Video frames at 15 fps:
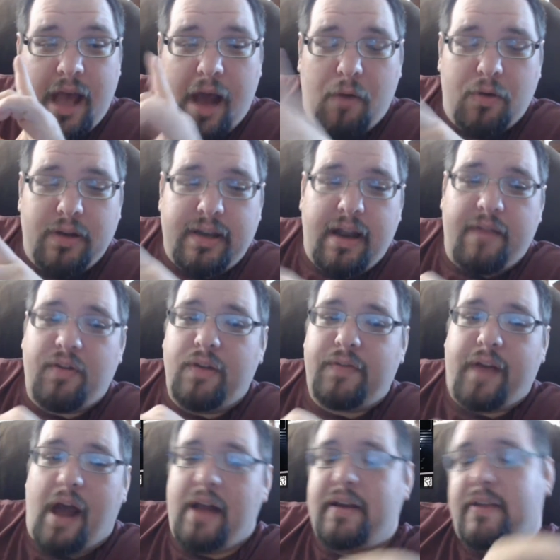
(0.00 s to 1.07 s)
I would never
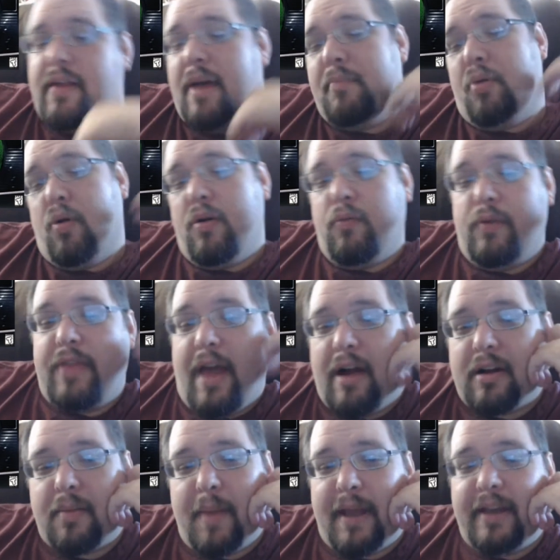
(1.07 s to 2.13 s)
have gotten to that point
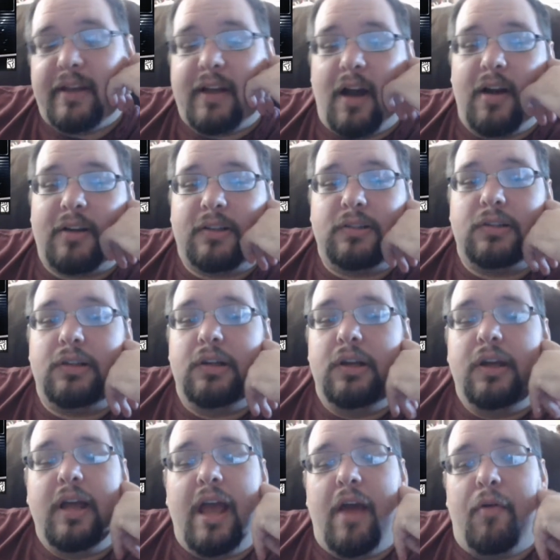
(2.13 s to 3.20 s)
without Command and Conquer
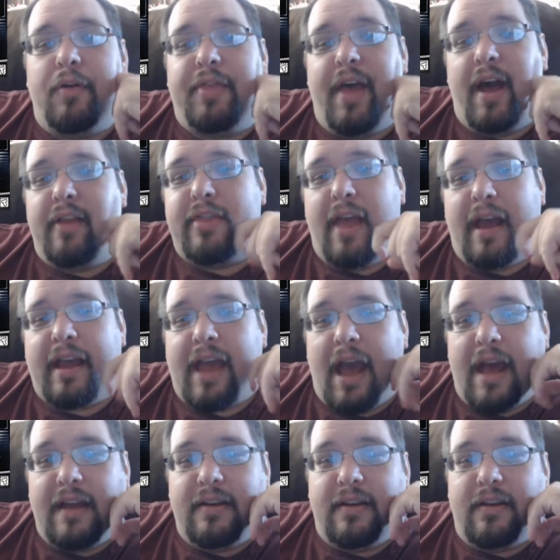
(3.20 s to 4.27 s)
and without that
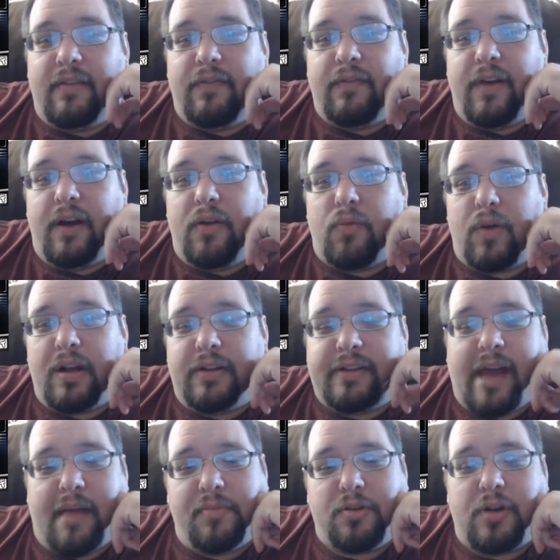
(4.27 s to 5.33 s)
kind of real
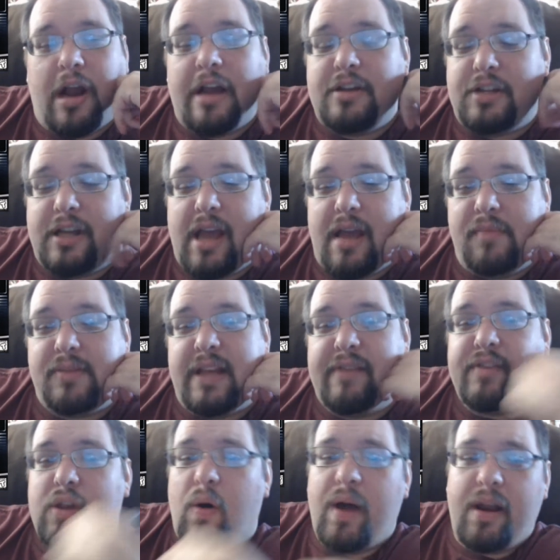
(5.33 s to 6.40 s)
time strategy games.
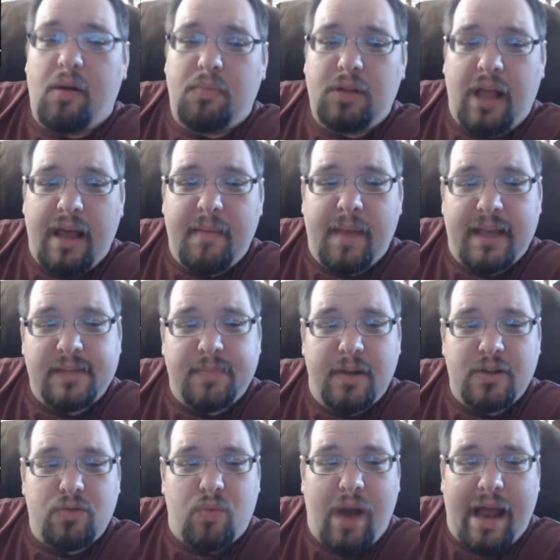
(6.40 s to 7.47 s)
Even though I don't play them as
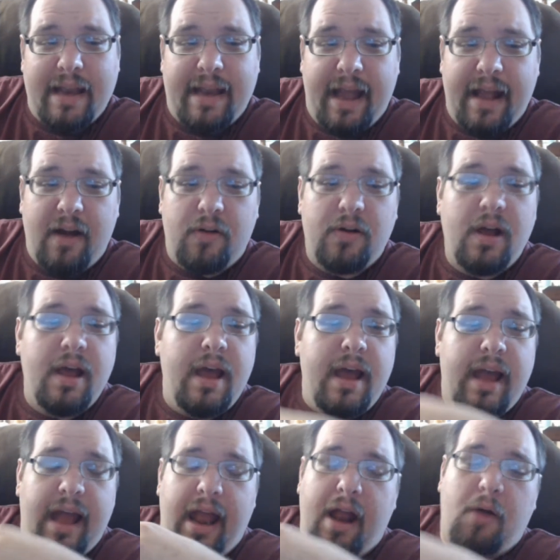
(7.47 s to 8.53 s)
much right now,
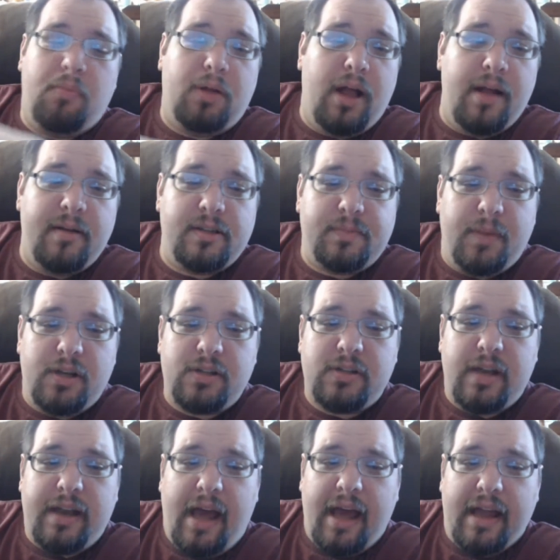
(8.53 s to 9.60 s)
and I don't play them as much
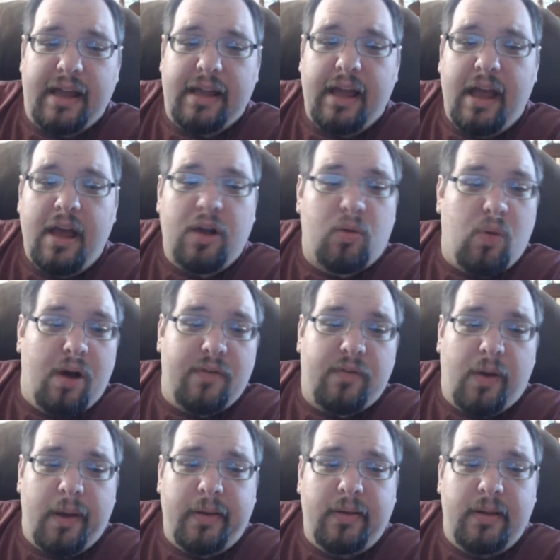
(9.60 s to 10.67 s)
today. Quite
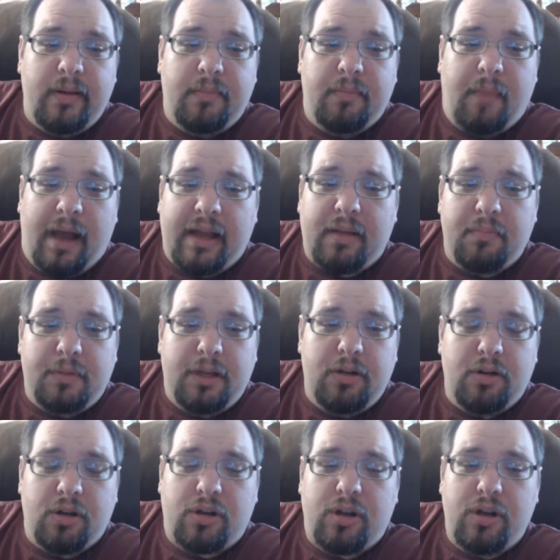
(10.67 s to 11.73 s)
frankly, my
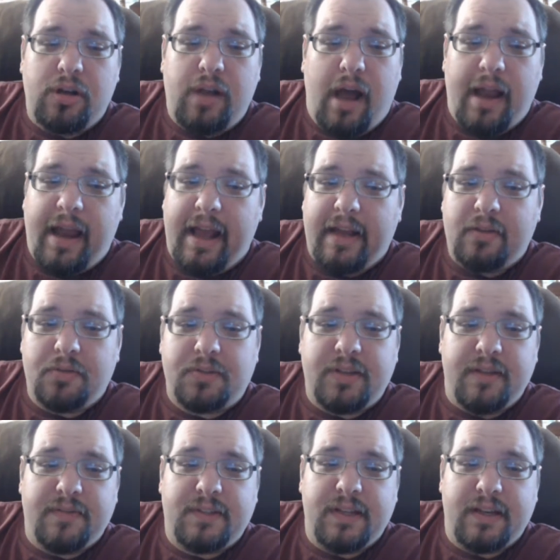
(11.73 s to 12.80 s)
computer could not handle
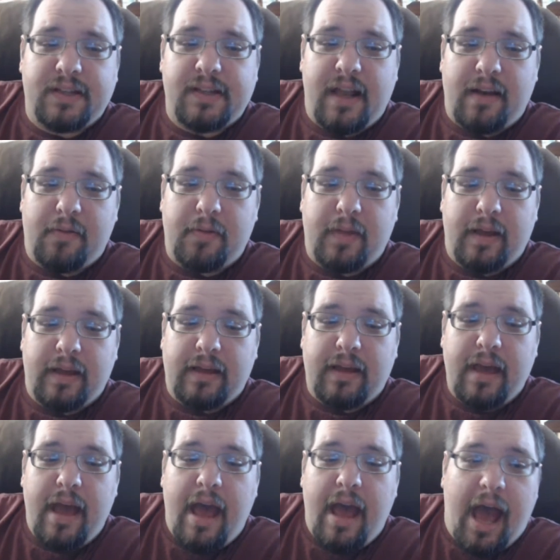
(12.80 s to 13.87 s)
Civ 6, I don't think.
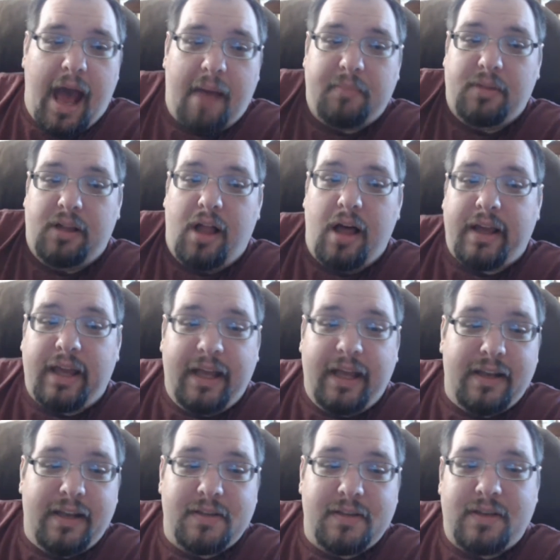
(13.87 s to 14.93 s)
I'm lucky
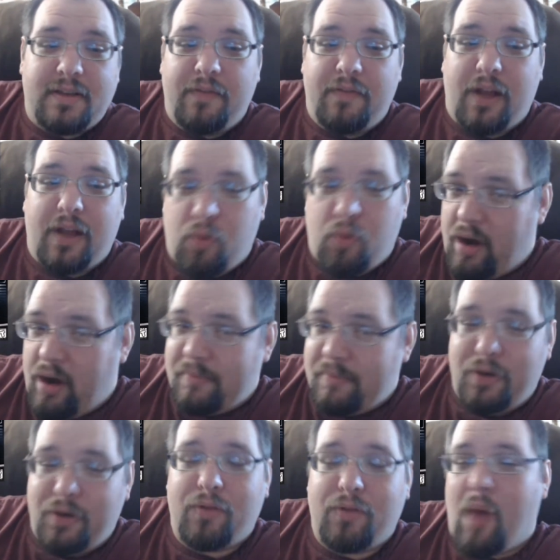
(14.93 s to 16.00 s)
it does stuff like what I'm
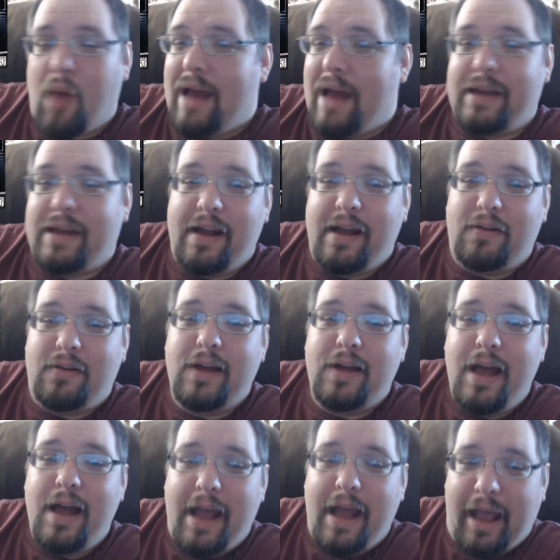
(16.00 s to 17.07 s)
doing right now
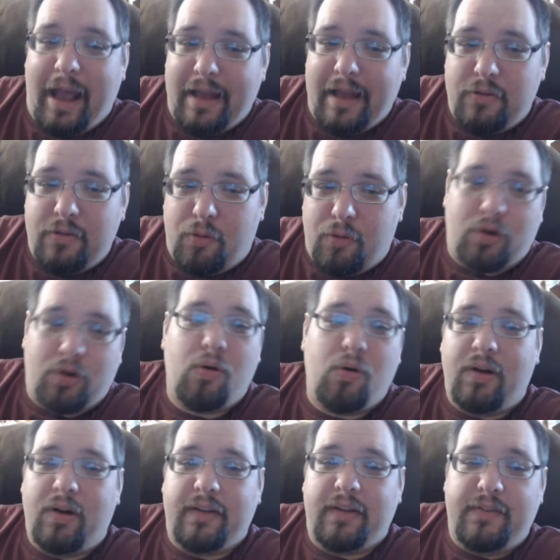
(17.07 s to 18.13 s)
and the
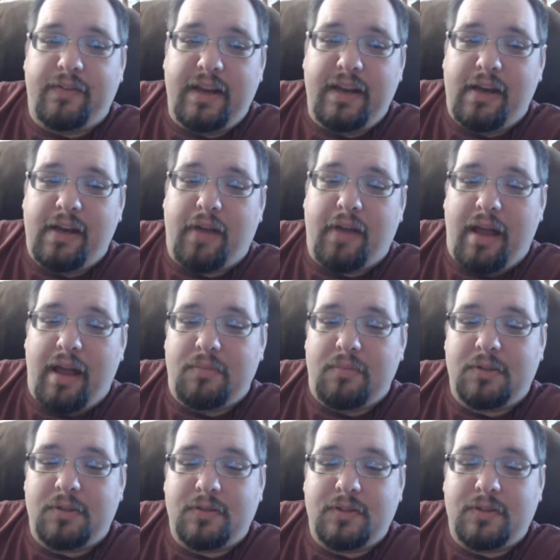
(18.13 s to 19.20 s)
recording of the video
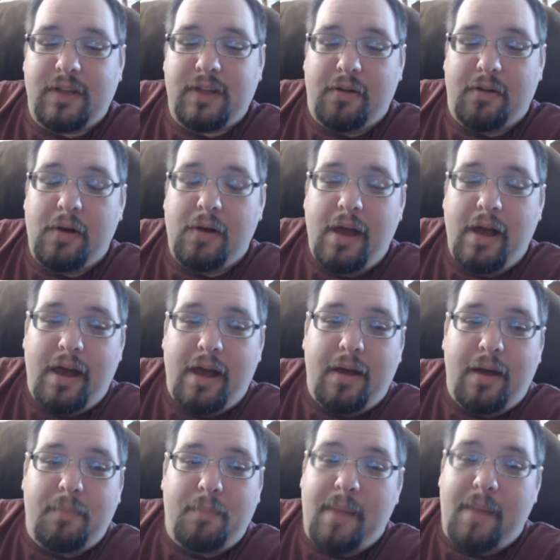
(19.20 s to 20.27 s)
games. So
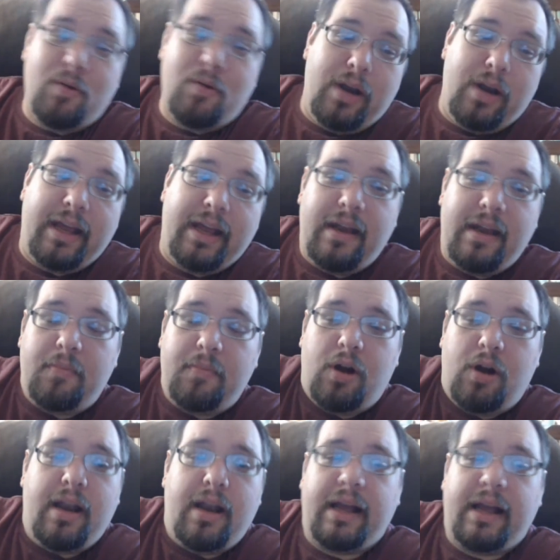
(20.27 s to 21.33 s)
maybe when I get an
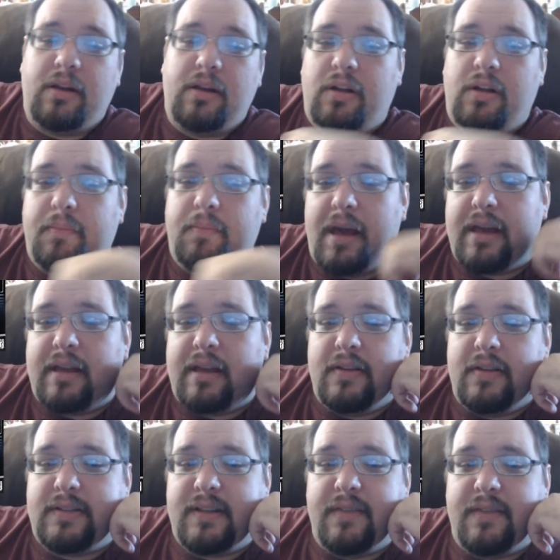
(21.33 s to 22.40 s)
upgrade, I can look back into
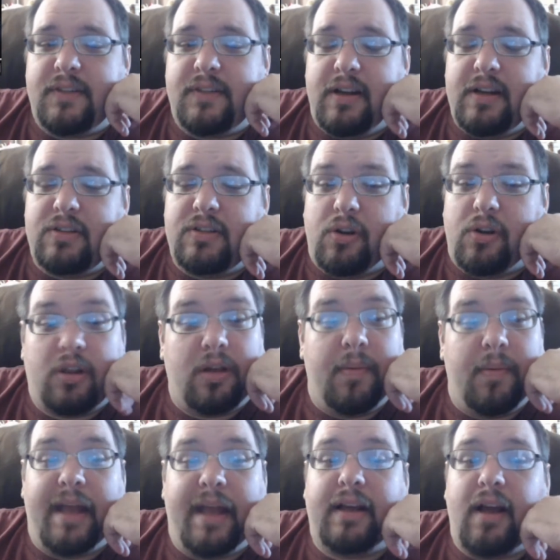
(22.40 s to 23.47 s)
the Civ series or the
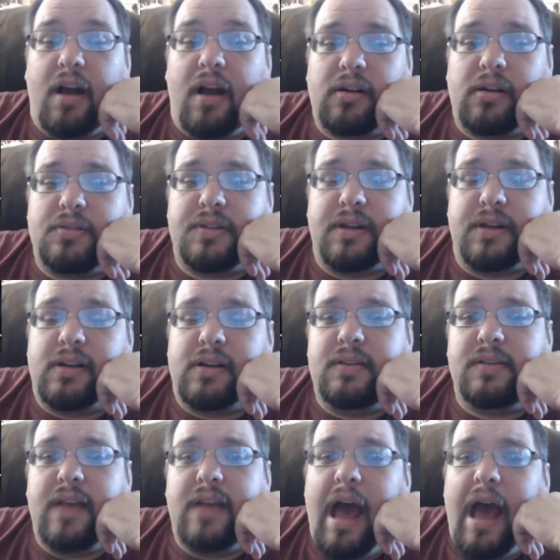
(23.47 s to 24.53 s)
Command and Conquer
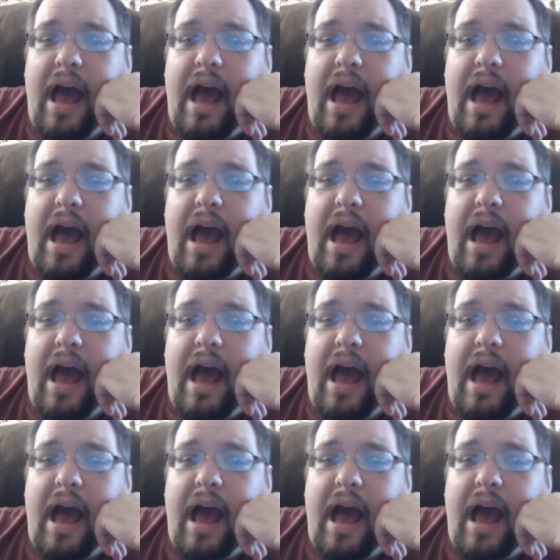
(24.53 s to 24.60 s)
series.